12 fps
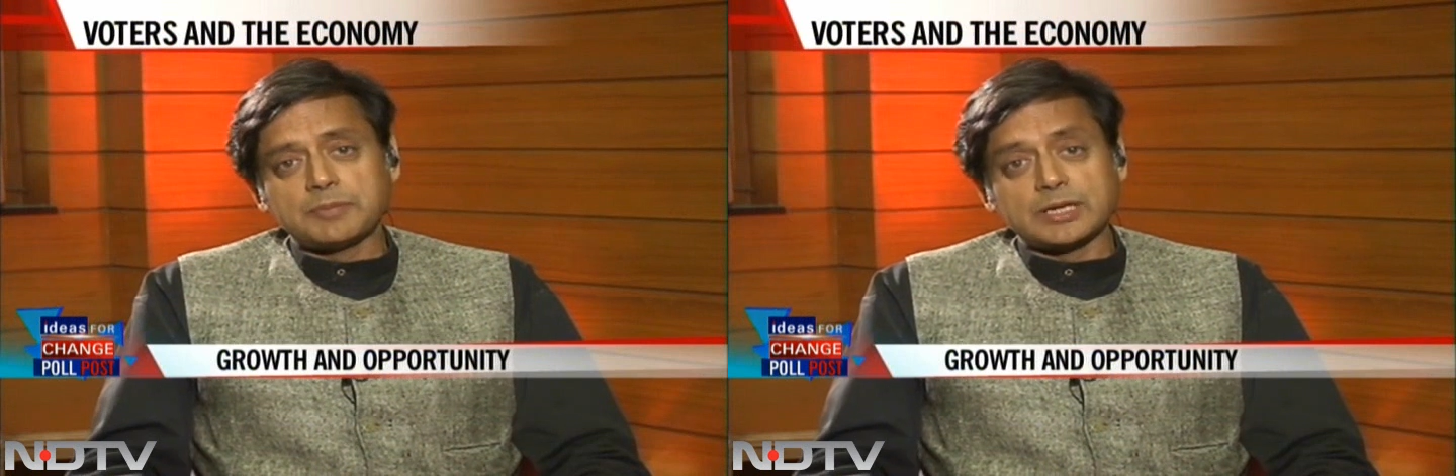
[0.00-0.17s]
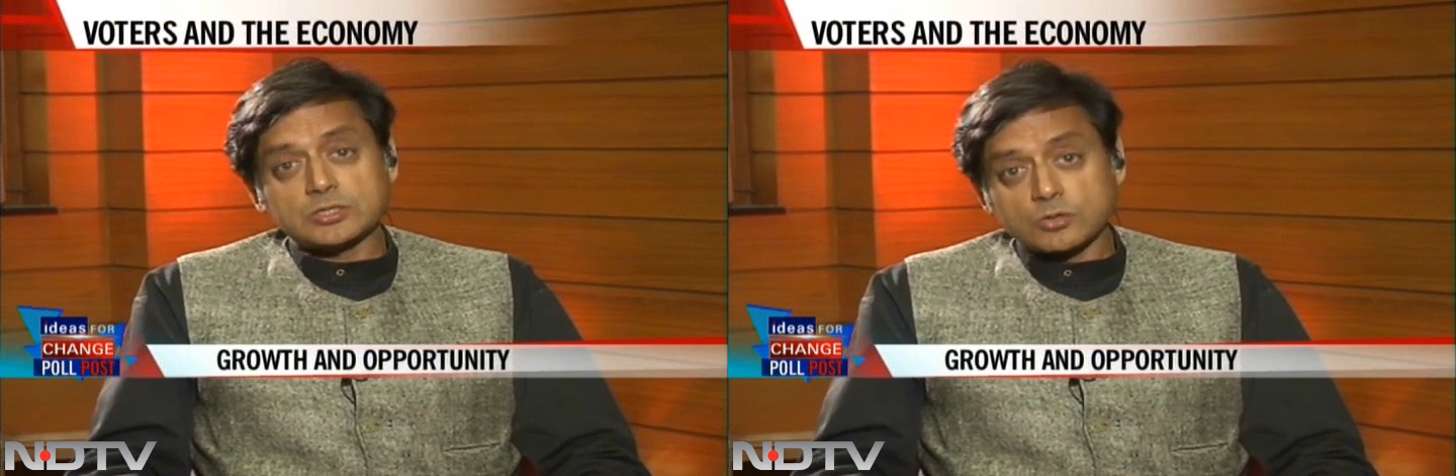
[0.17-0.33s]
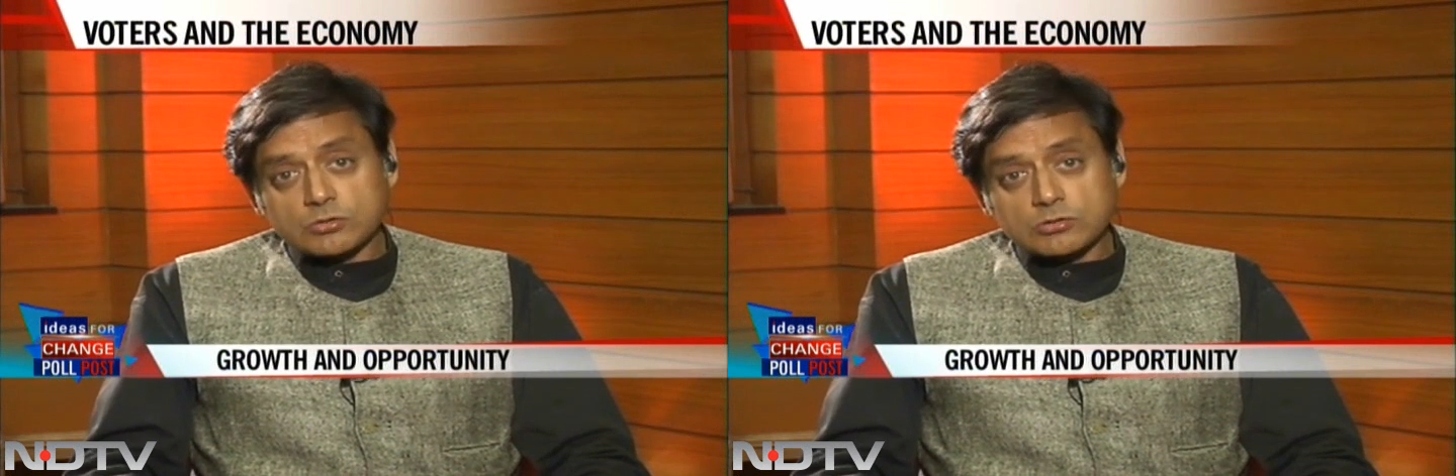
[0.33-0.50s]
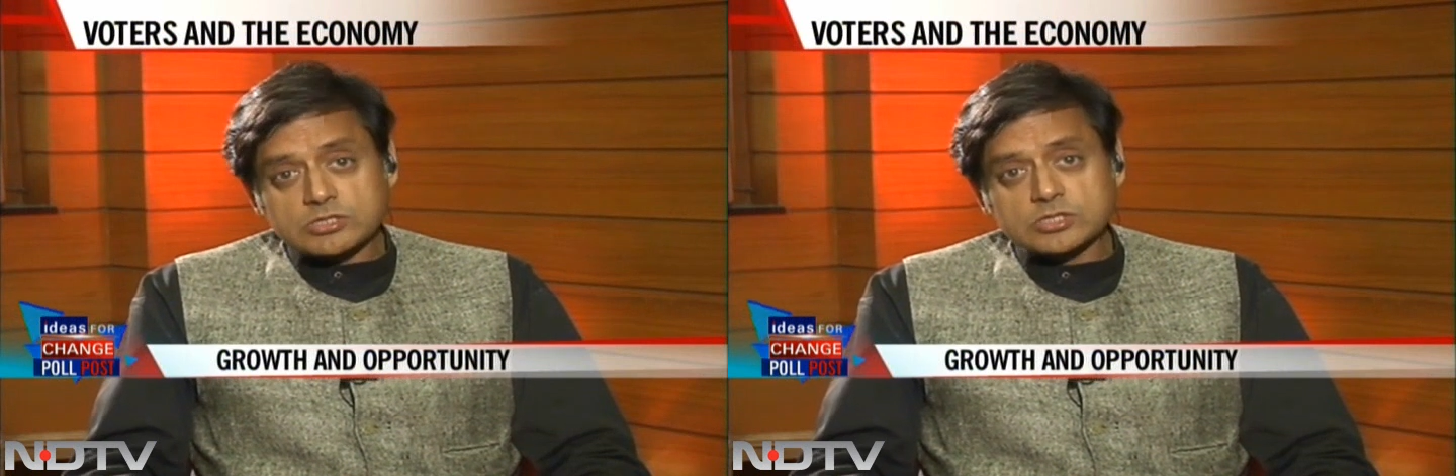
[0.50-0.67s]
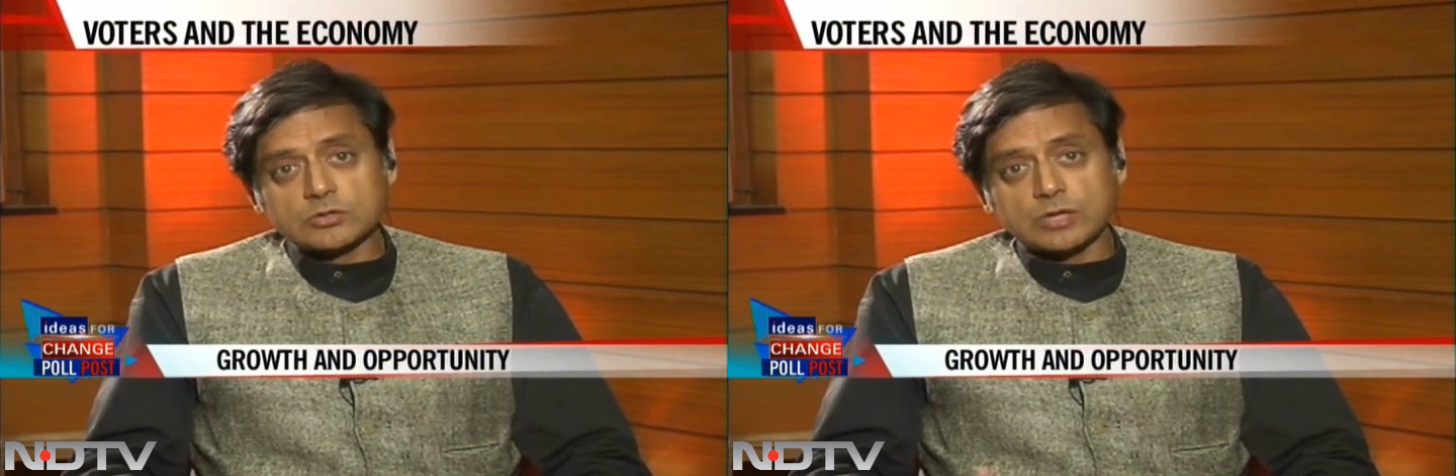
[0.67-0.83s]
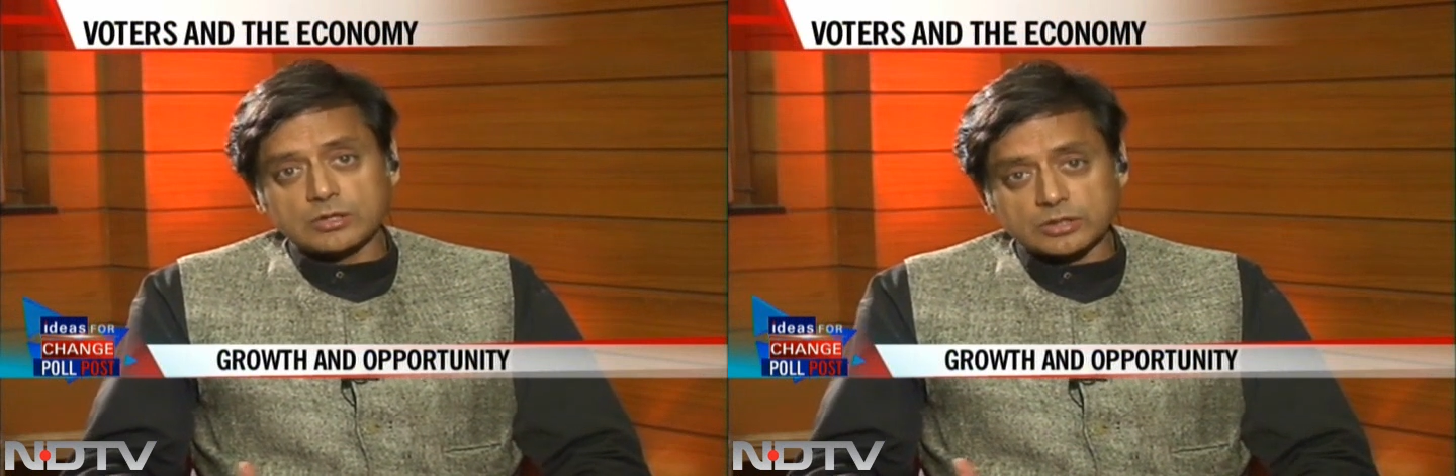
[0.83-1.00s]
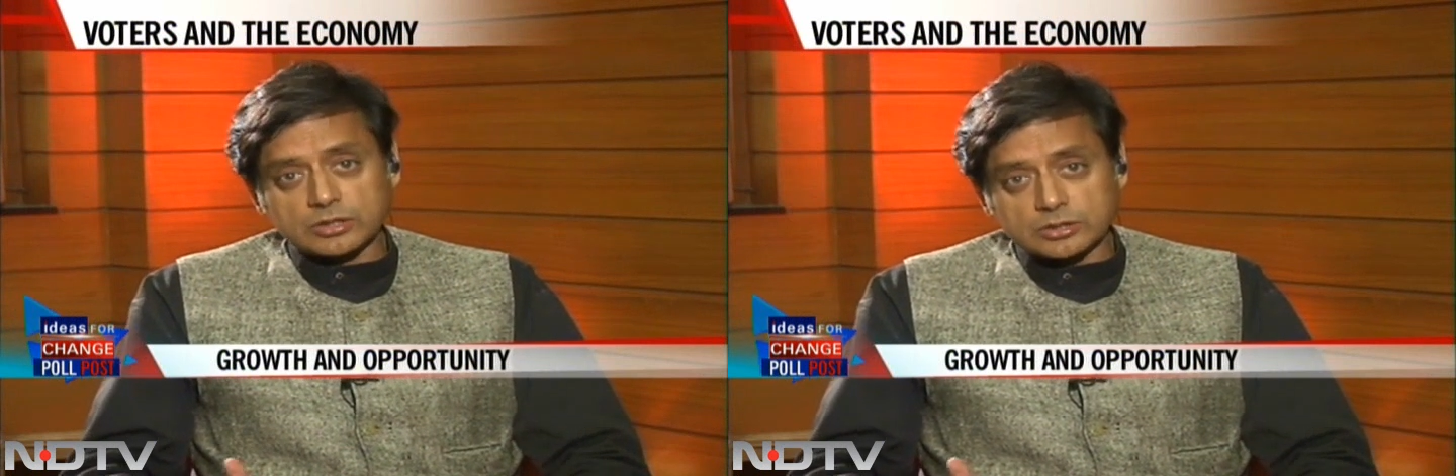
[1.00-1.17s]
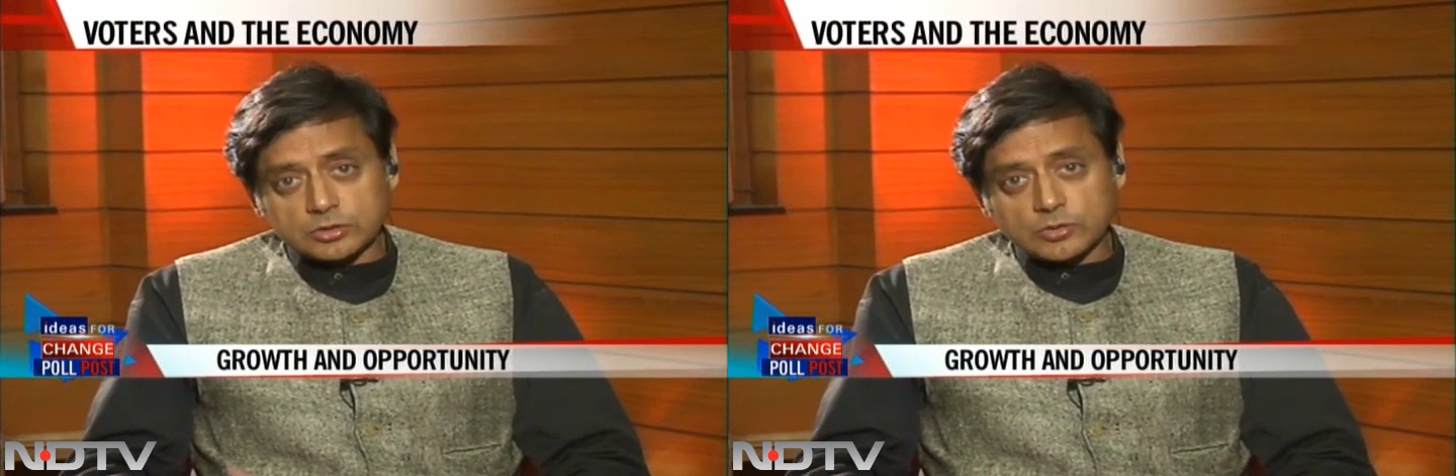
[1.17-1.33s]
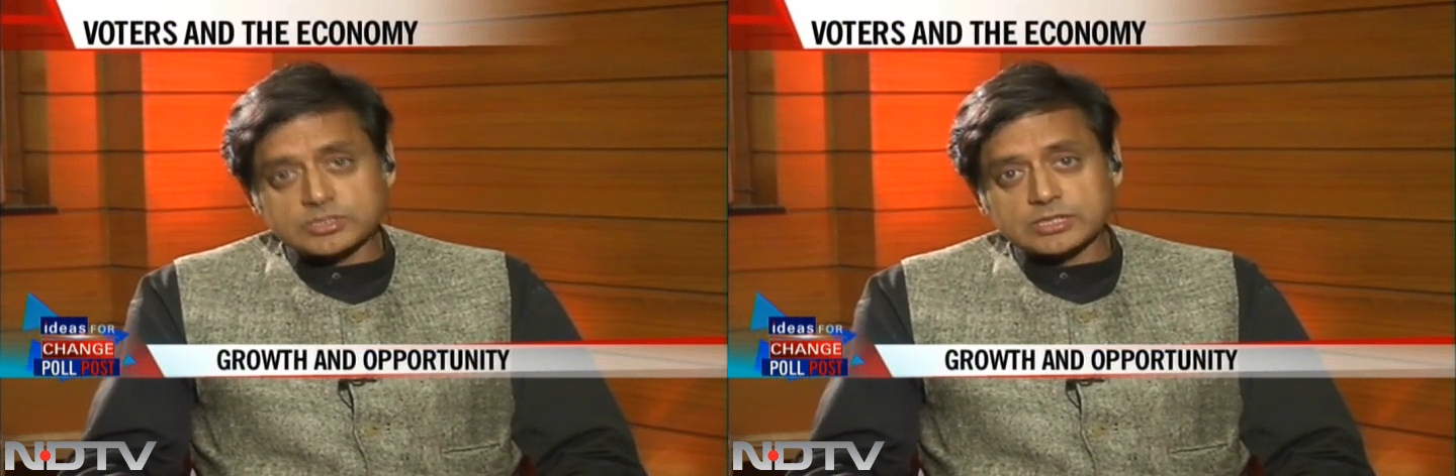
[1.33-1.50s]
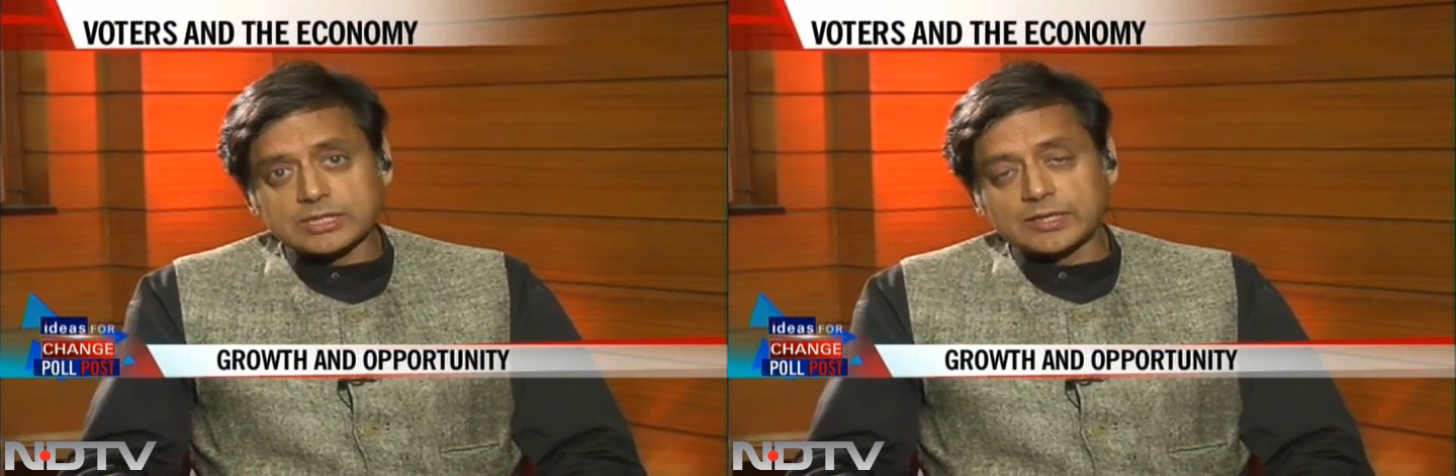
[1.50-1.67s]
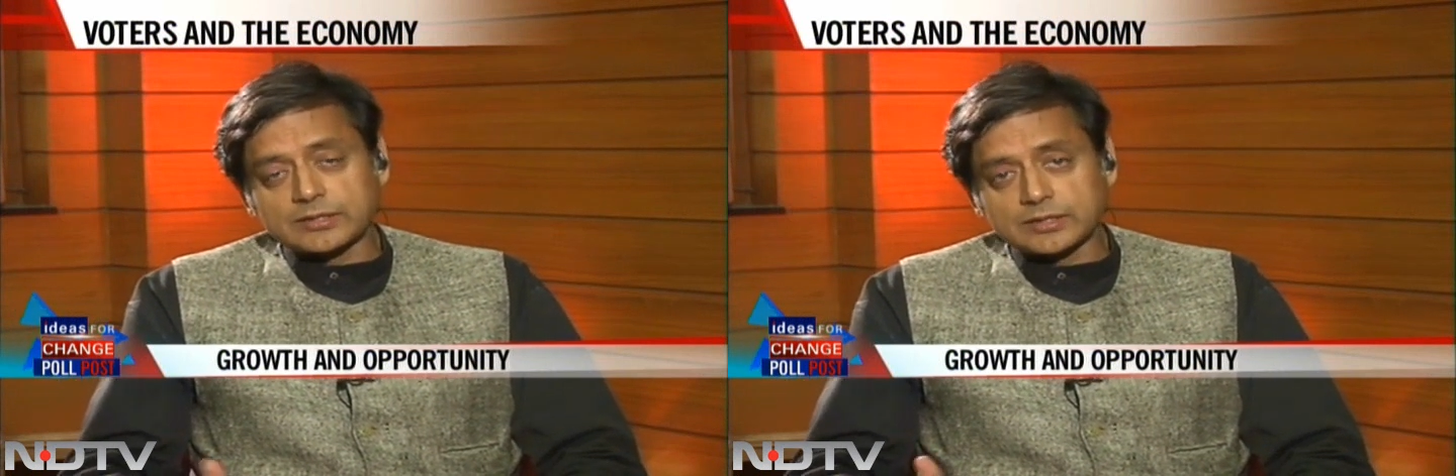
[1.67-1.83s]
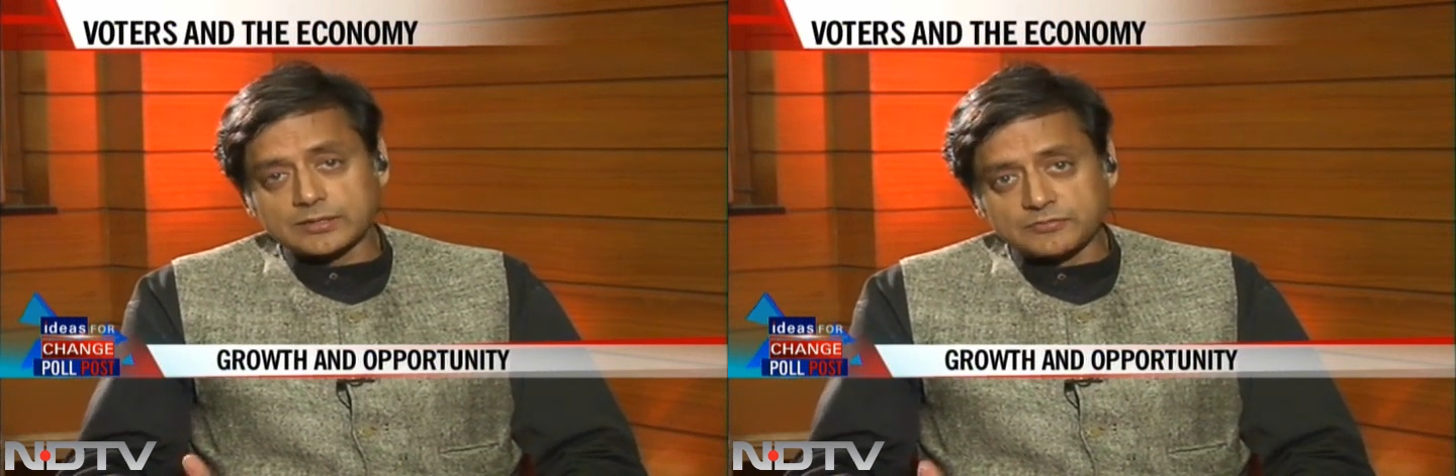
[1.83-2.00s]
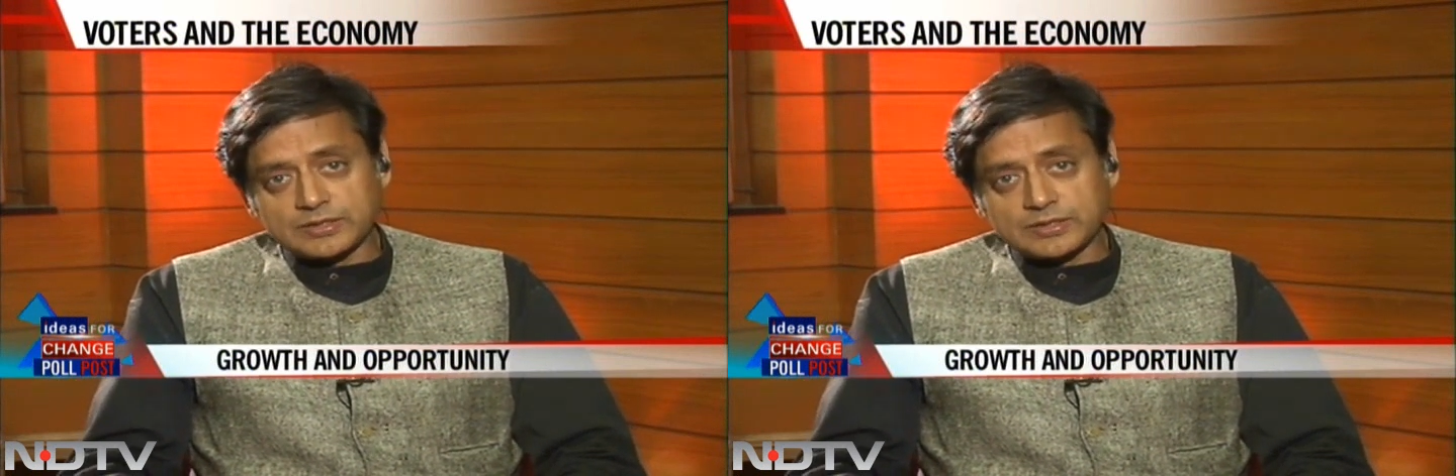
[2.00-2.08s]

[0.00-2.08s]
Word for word: But it's also got a coastal area,